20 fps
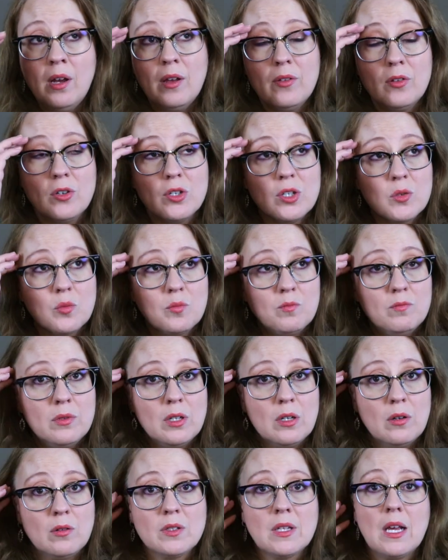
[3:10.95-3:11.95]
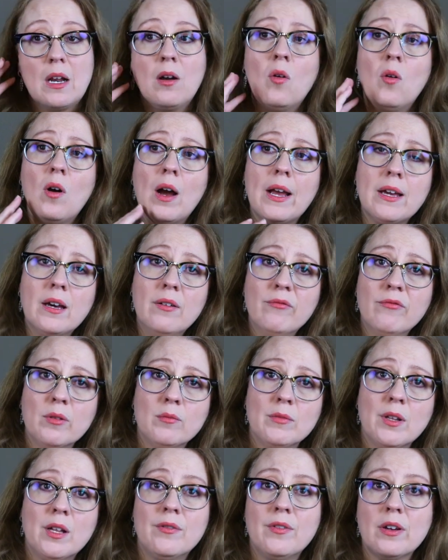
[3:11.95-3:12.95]
they're just you know saying oh i come
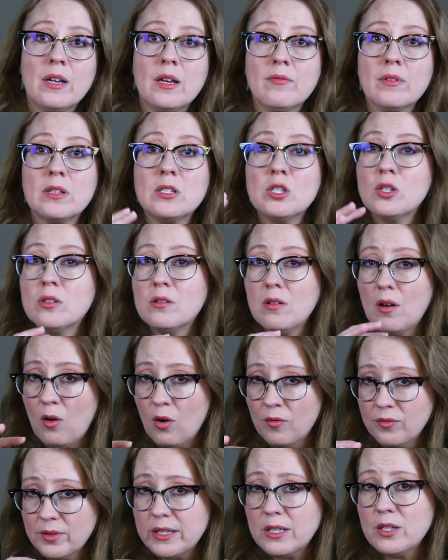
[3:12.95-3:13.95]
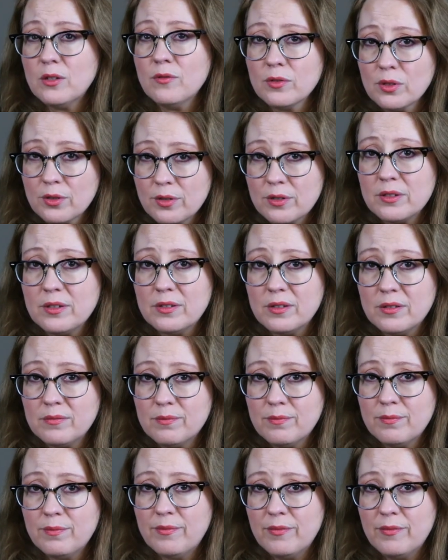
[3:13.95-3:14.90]
from love i come hopefully you've learned to